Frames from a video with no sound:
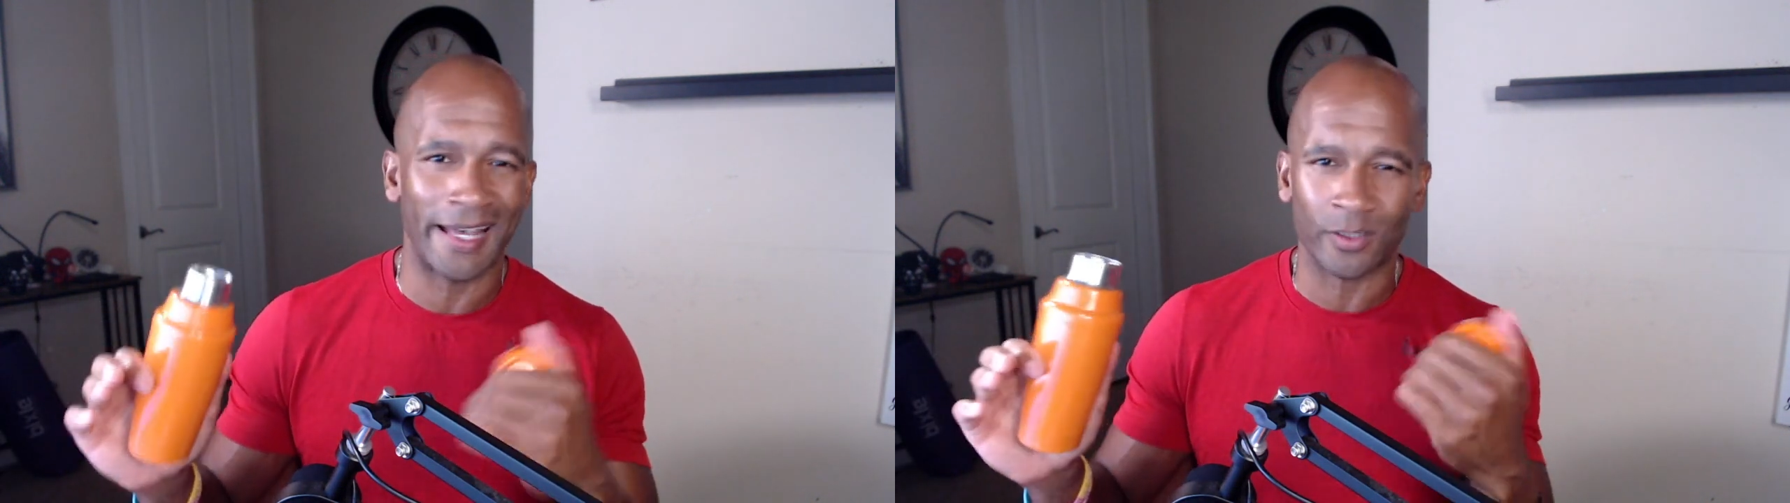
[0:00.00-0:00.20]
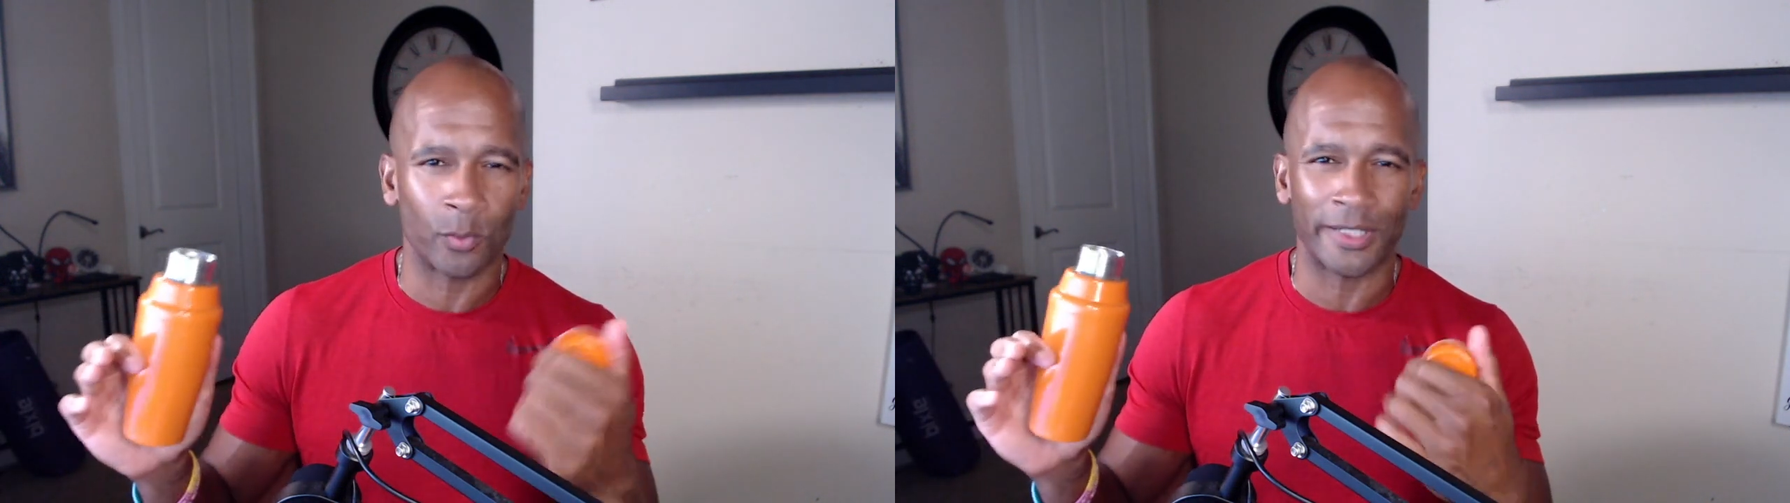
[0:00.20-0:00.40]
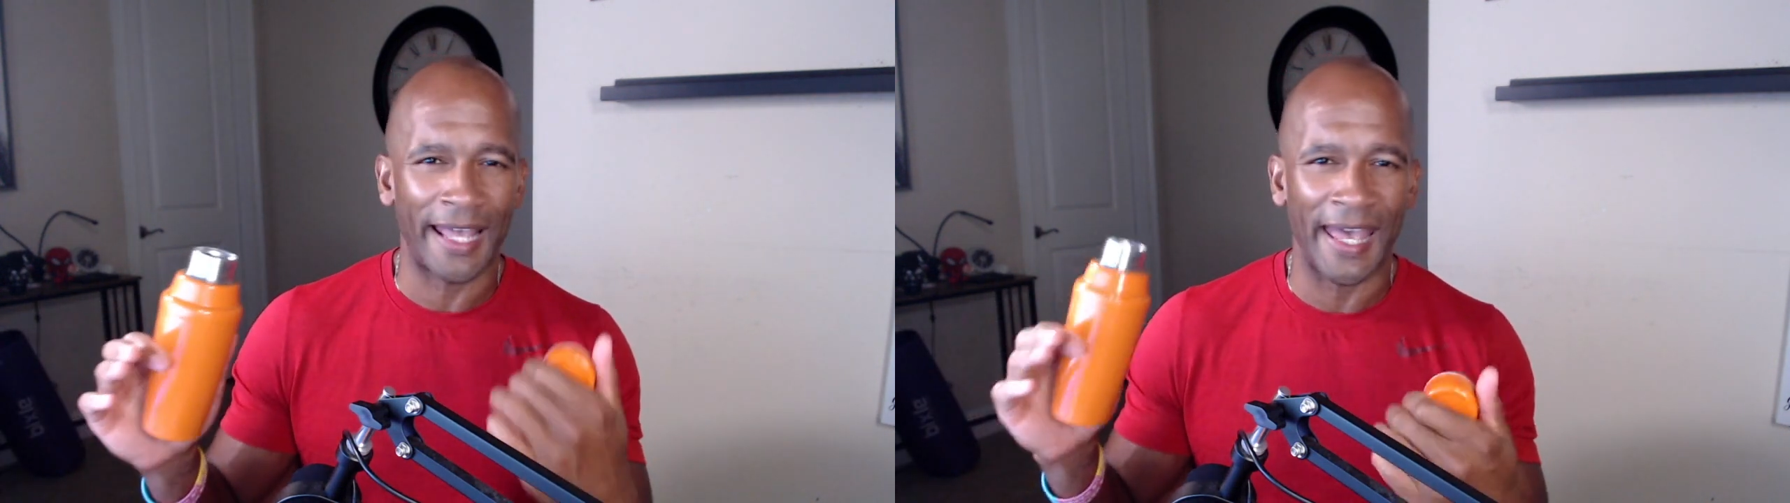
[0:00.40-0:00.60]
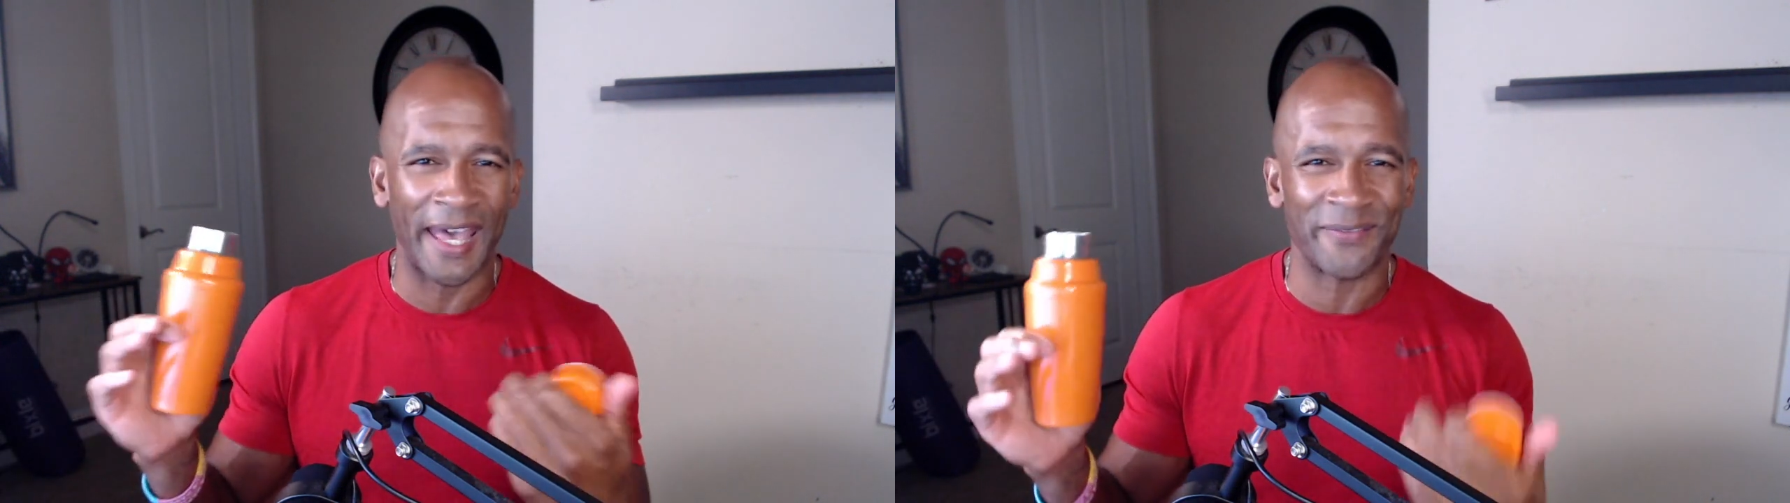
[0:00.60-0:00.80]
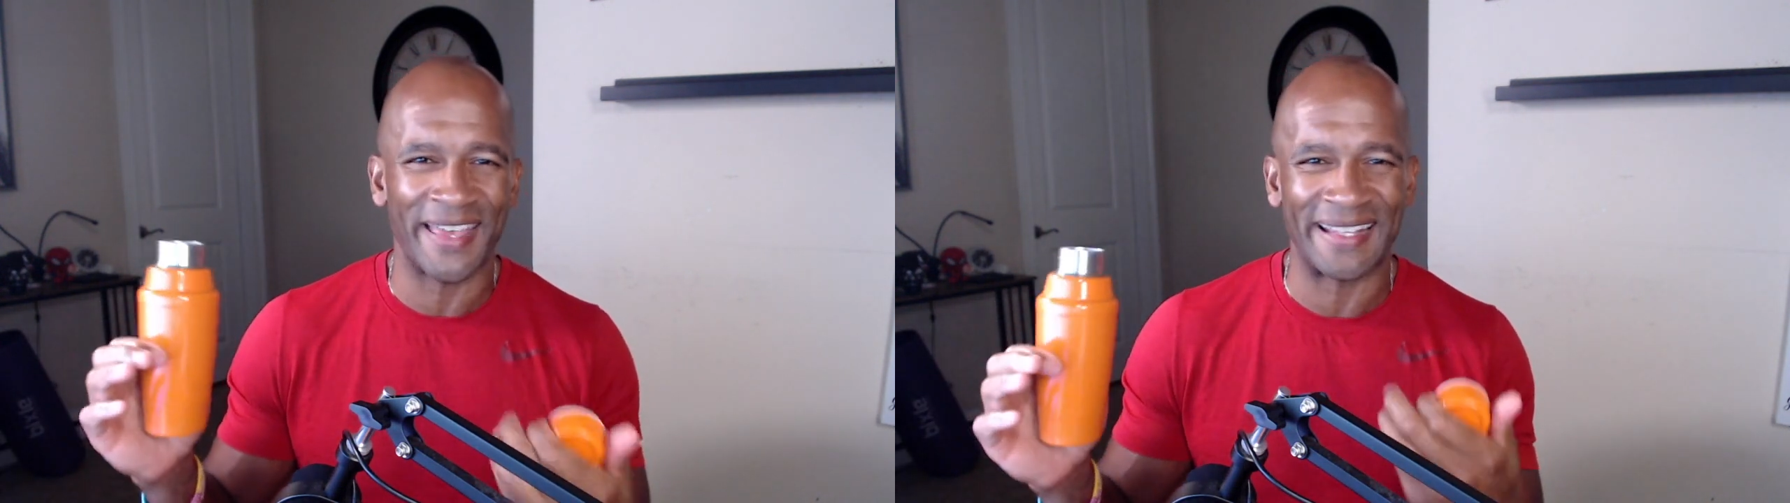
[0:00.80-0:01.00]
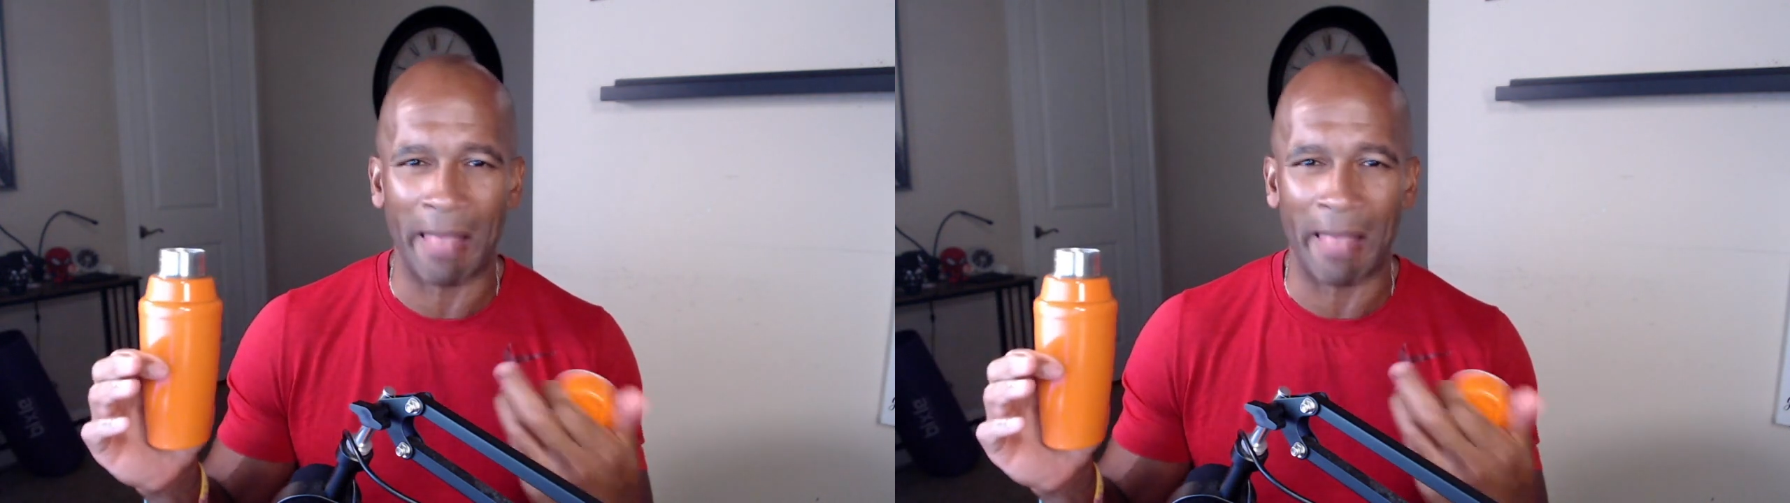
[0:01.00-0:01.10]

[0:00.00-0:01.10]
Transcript: I don't want to have that